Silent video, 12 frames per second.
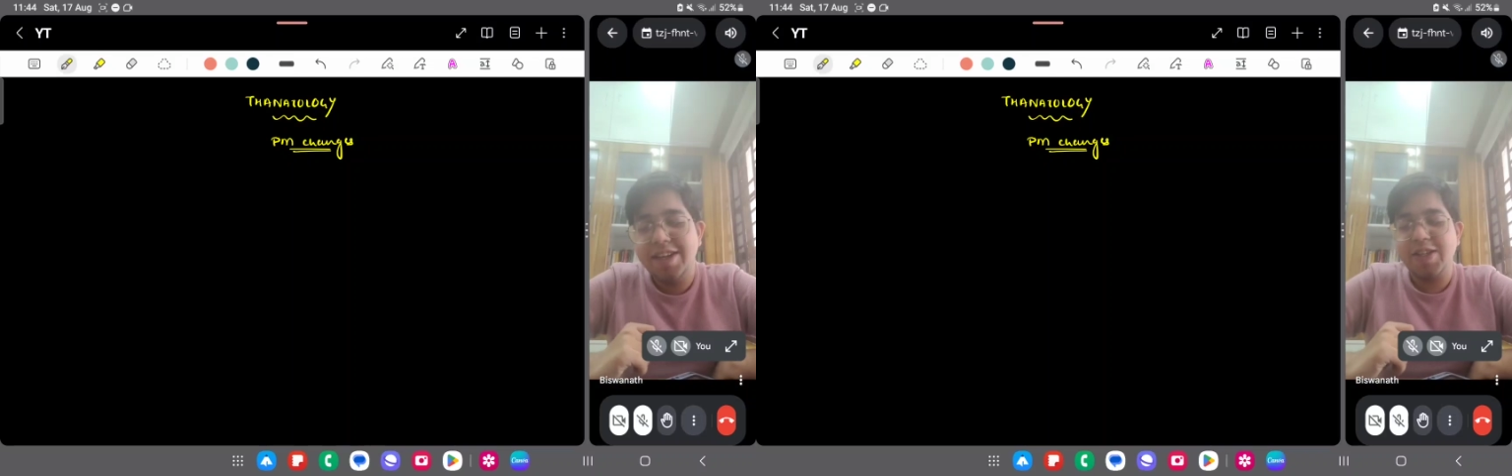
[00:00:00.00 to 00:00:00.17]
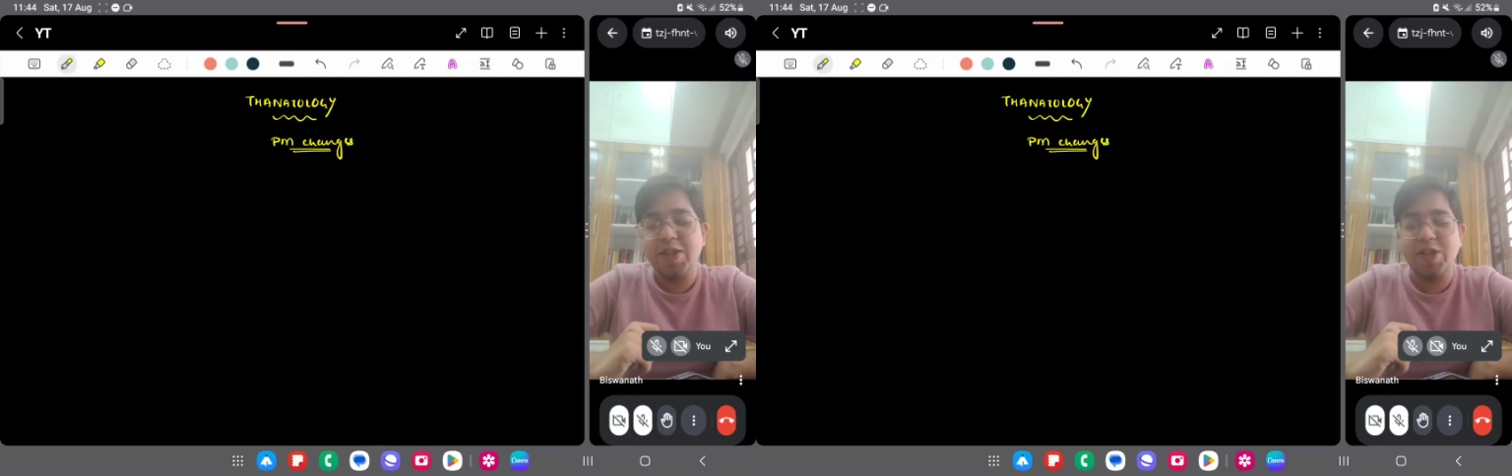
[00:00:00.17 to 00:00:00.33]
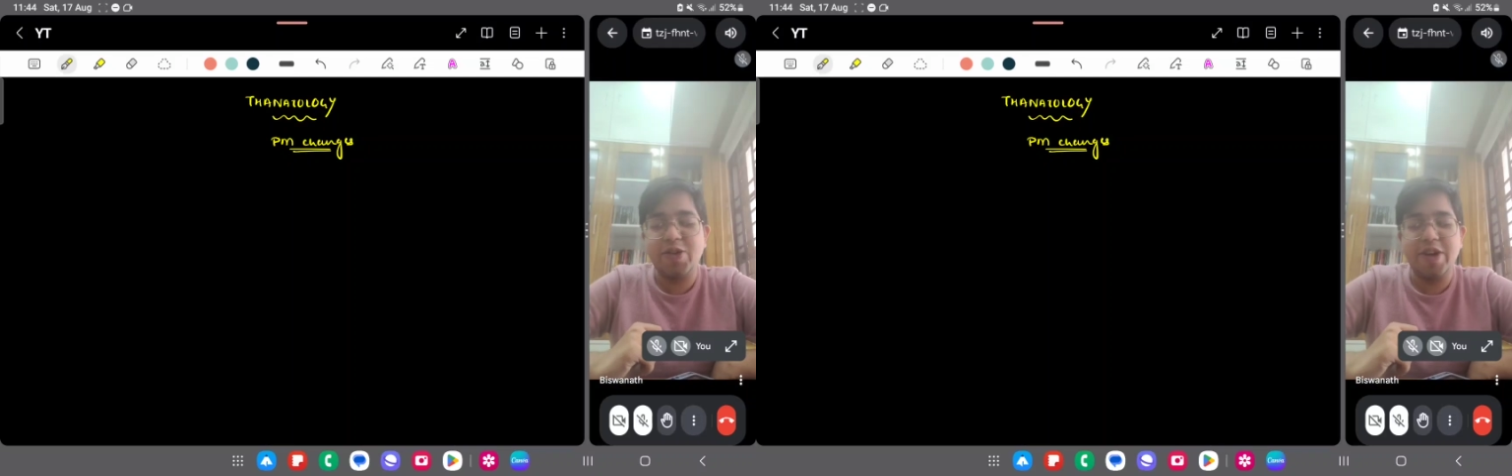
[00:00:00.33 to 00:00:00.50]

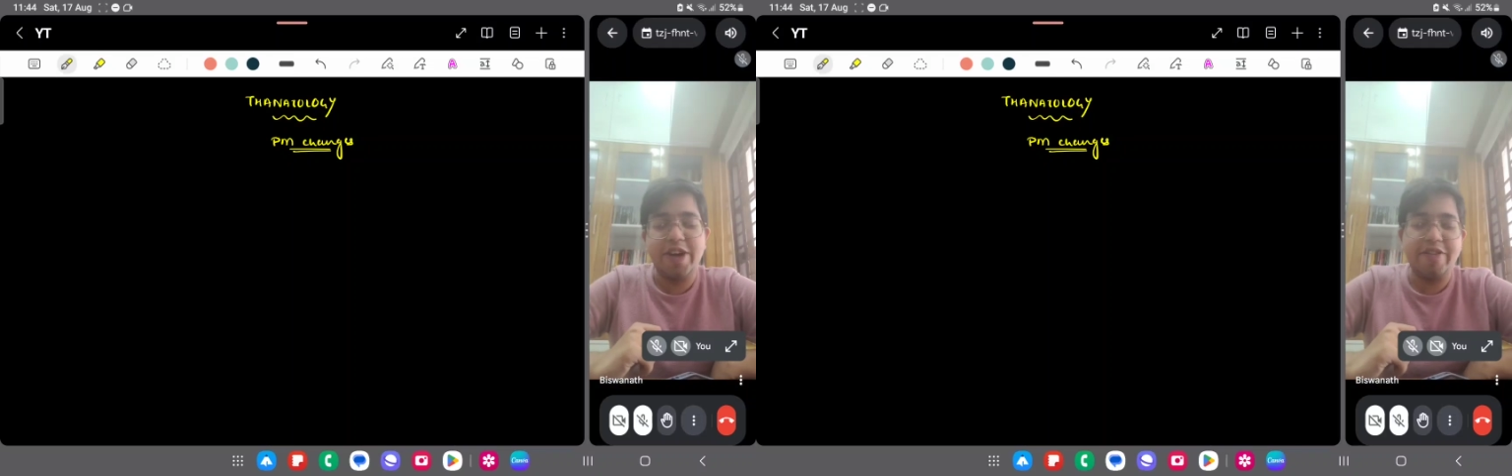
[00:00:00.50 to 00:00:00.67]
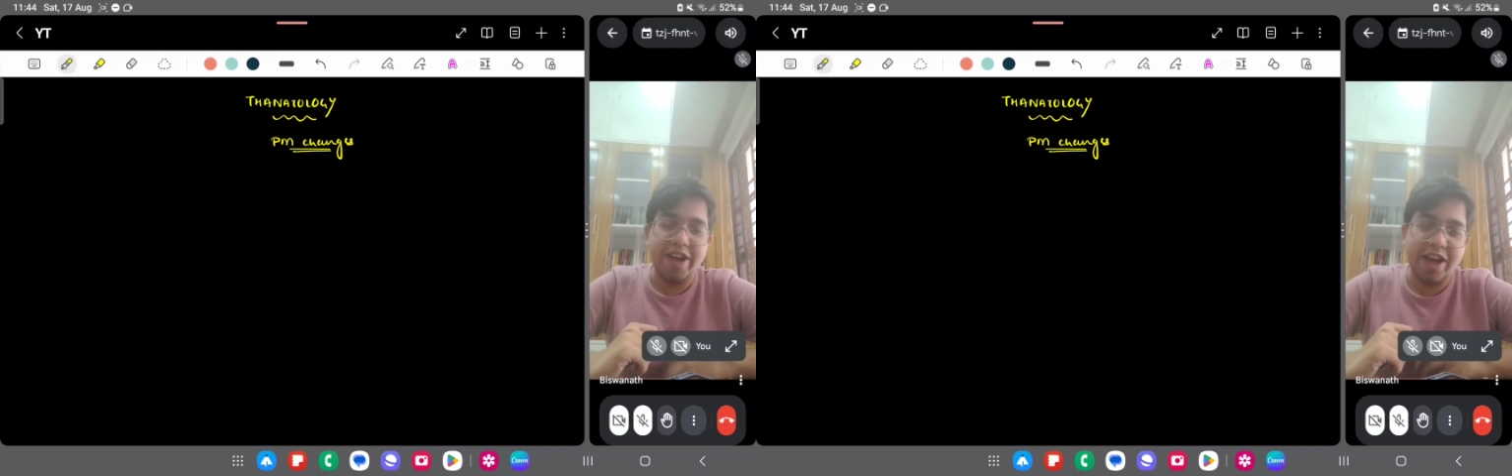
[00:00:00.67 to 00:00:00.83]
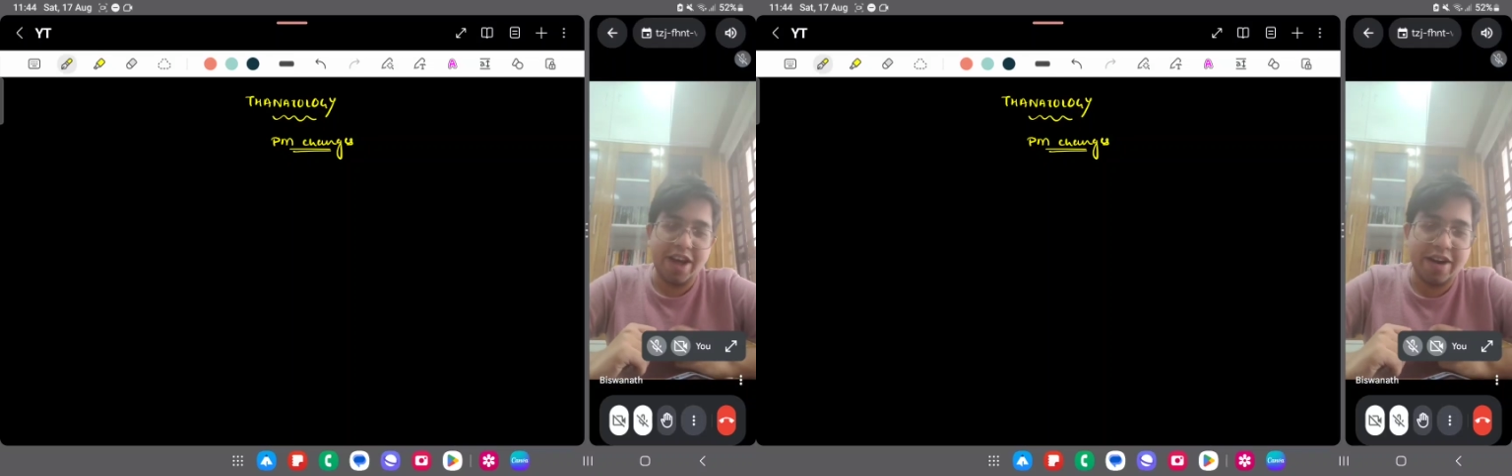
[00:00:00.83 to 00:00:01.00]
So today
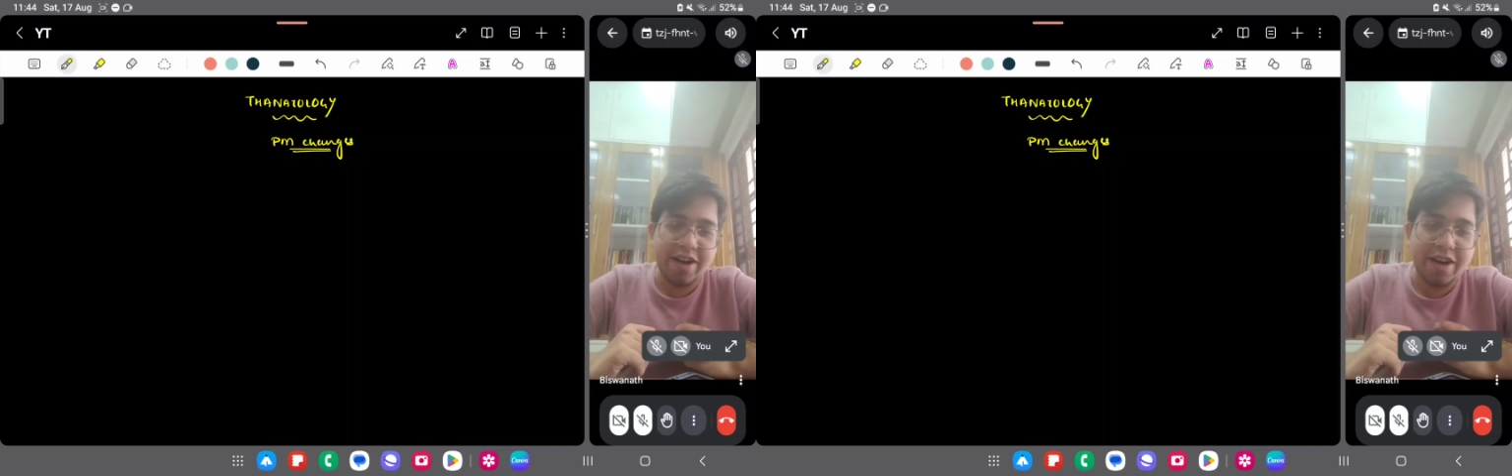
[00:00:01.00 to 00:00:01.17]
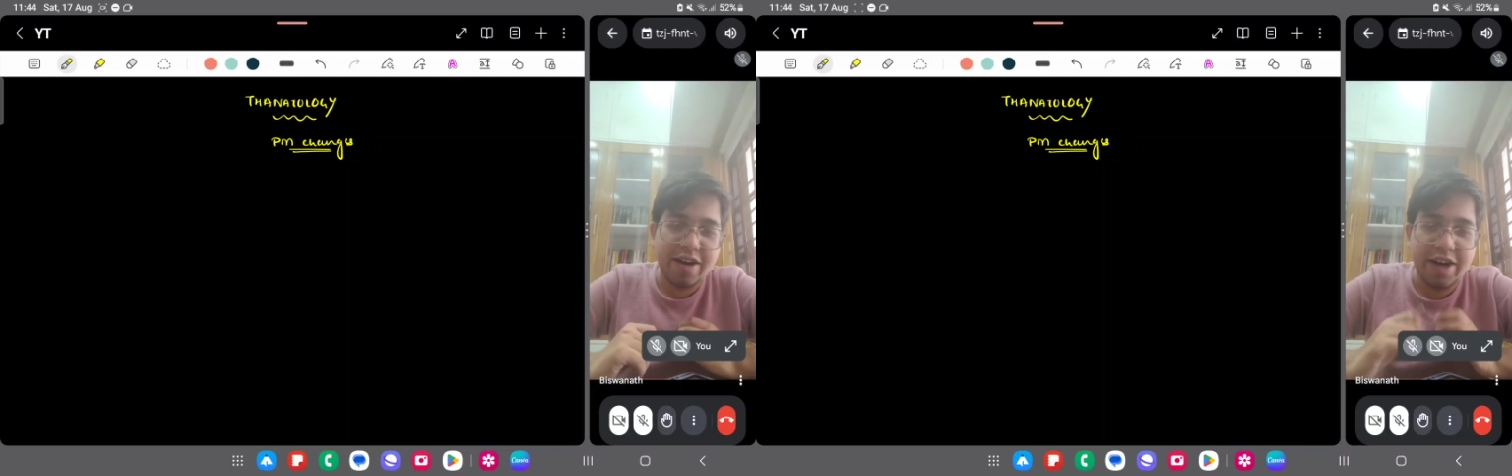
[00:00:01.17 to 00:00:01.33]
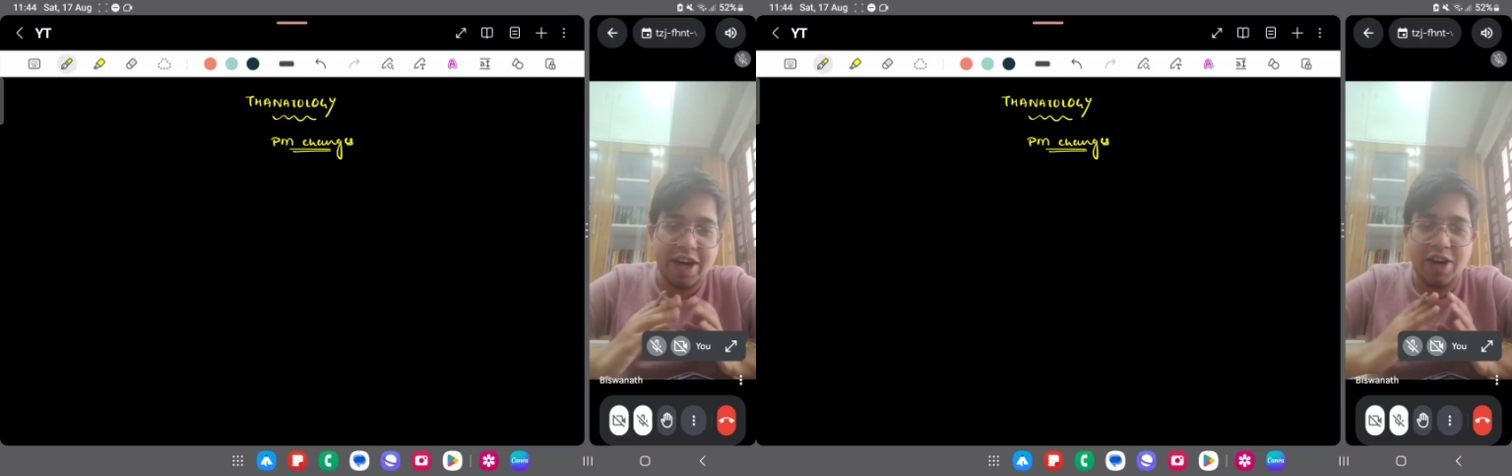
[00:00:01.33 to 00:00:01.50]
we
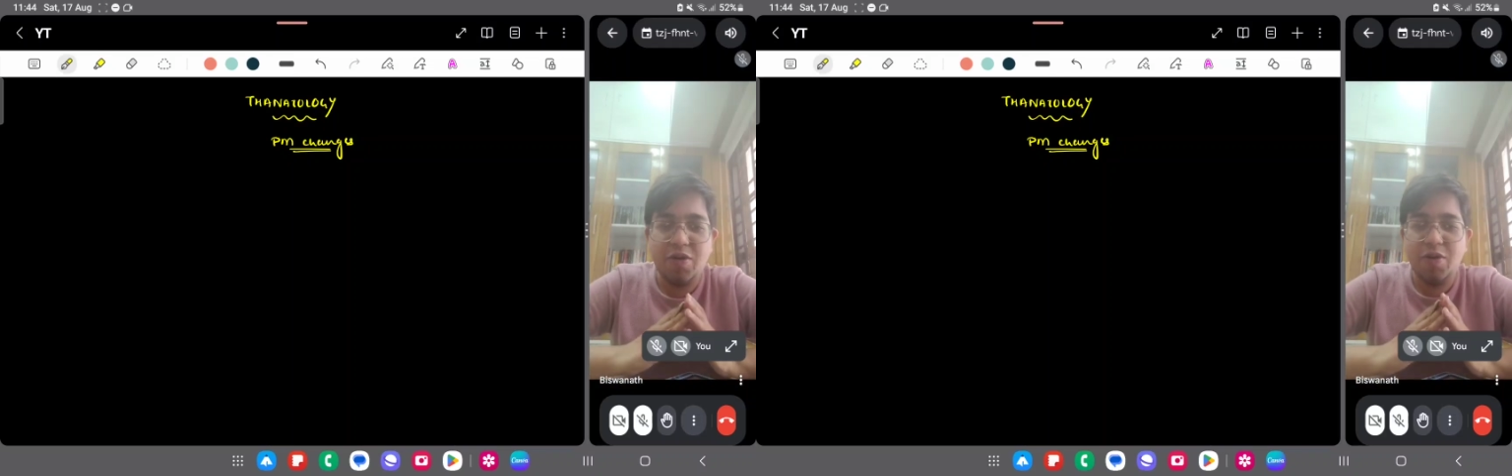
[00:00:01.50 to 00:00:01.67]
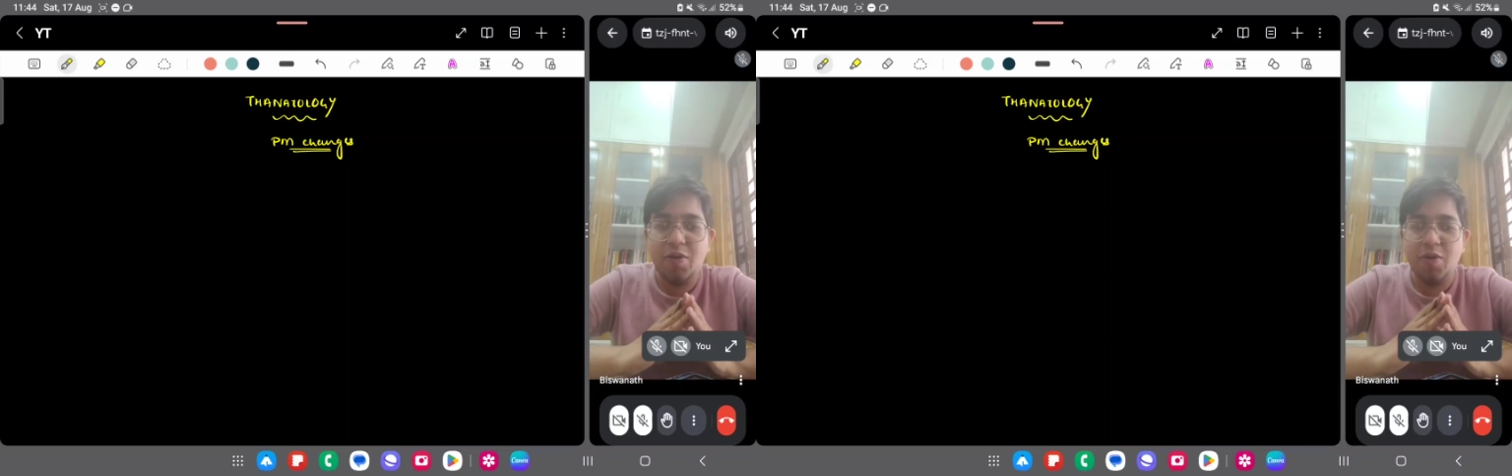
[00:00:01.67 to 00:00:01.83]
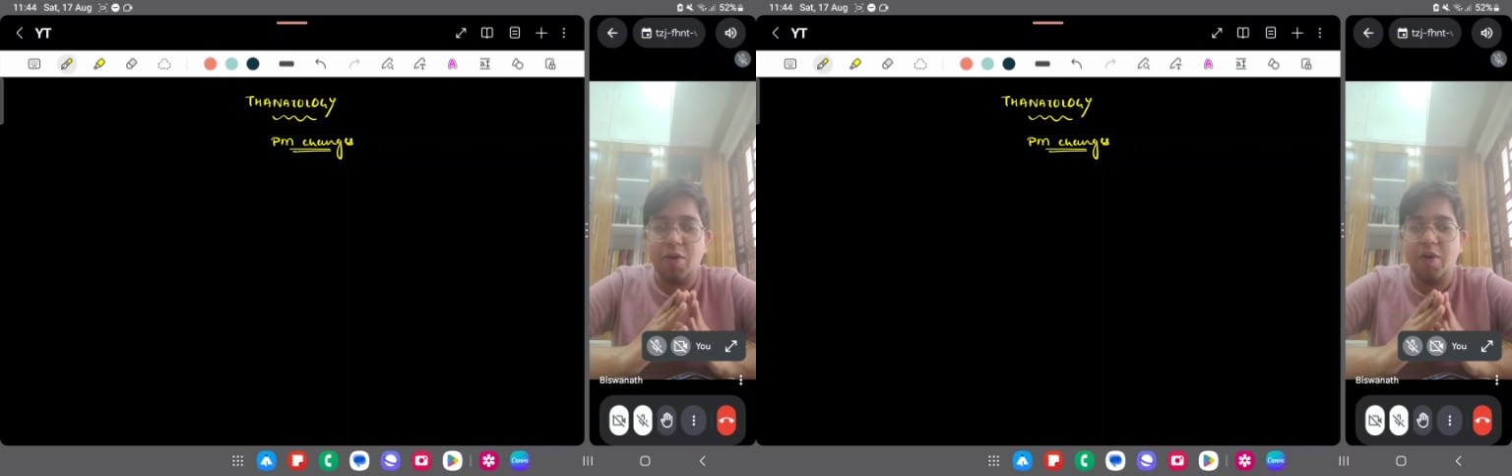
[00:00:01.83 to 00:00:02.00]
are
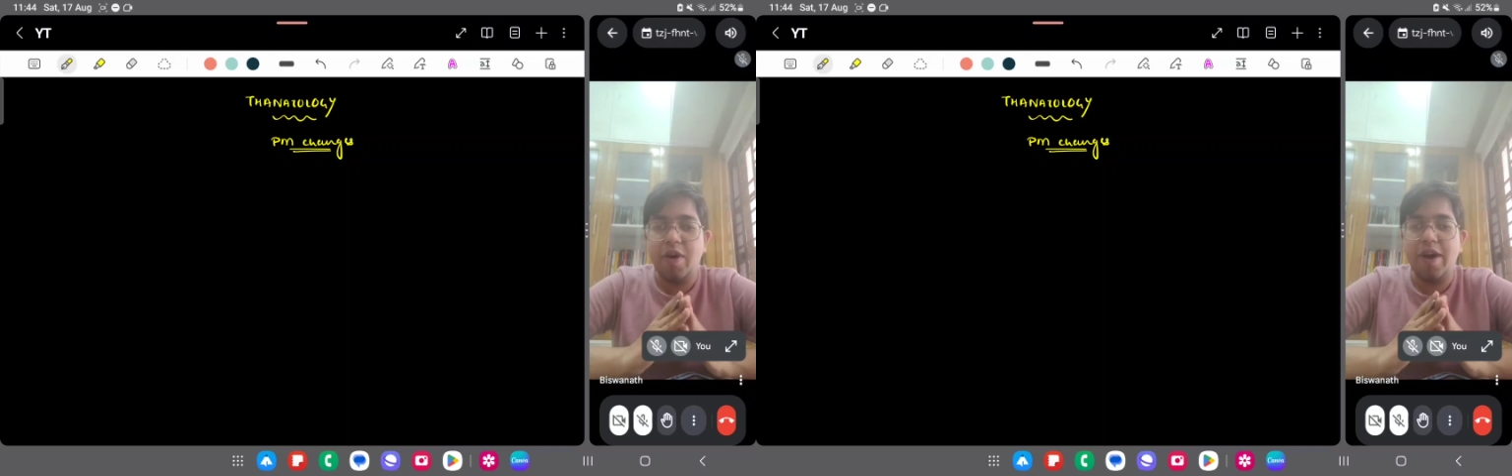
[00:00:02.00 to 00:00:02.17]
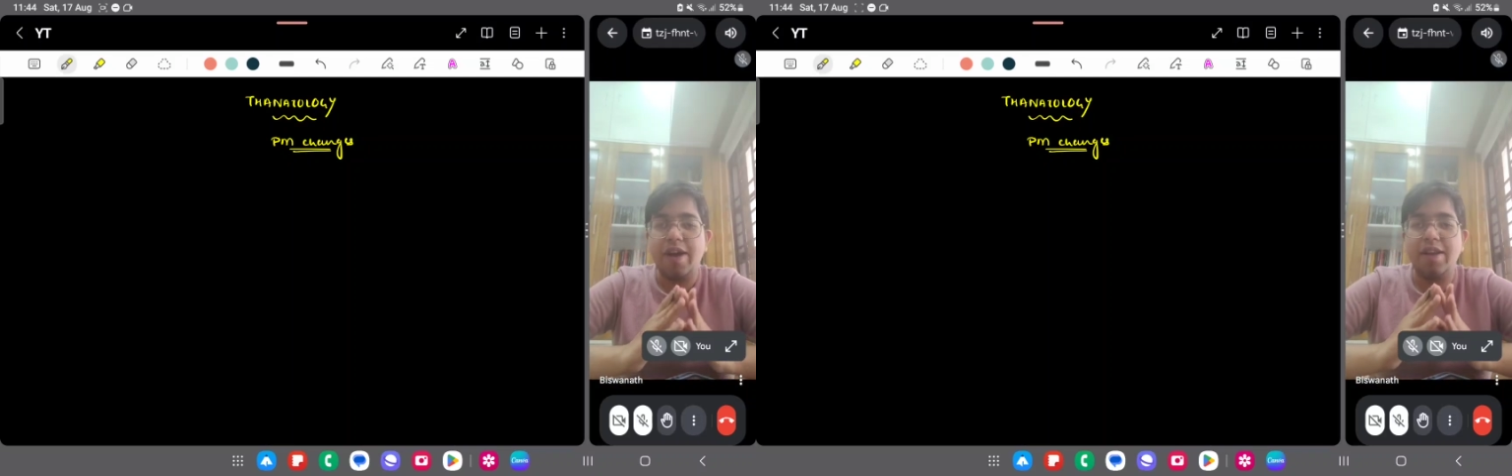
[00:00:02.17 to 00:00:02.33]
into